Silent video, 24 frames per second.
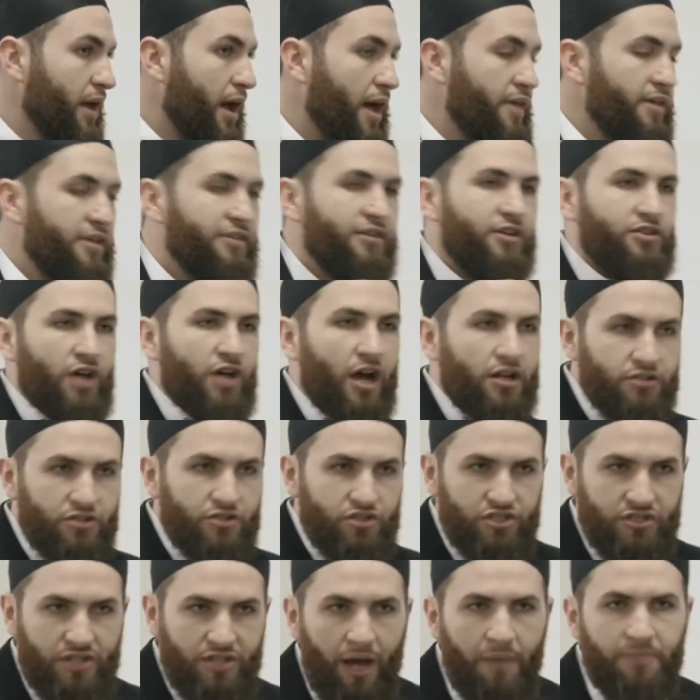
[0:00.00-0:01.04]
And then the
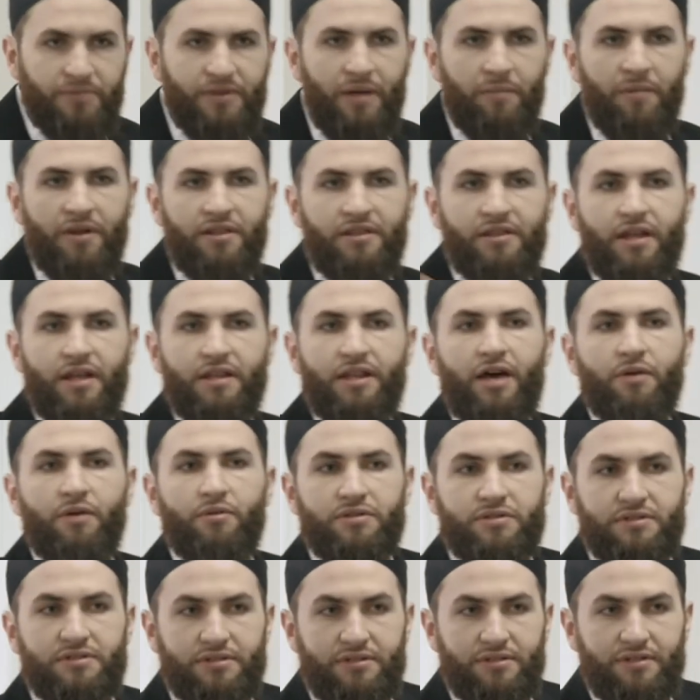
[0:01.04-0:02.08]
doctor stopped the monthly
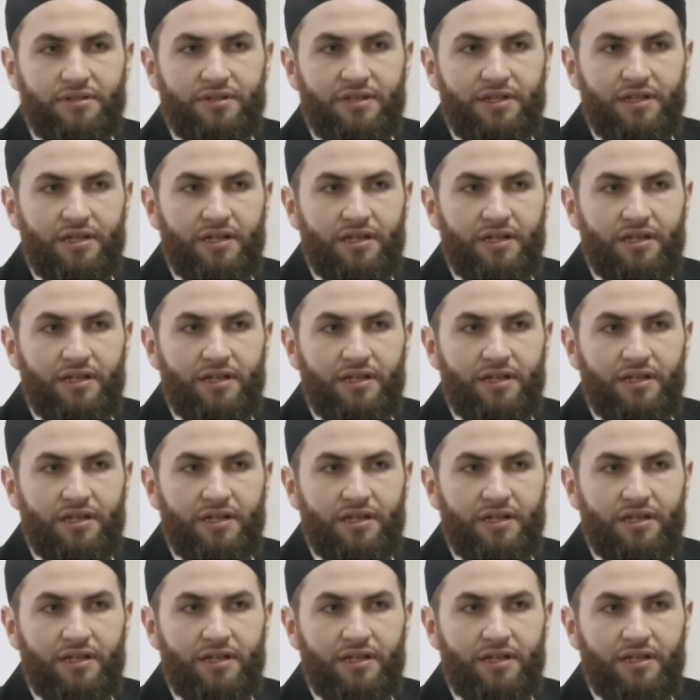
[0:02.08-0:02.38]
allowance.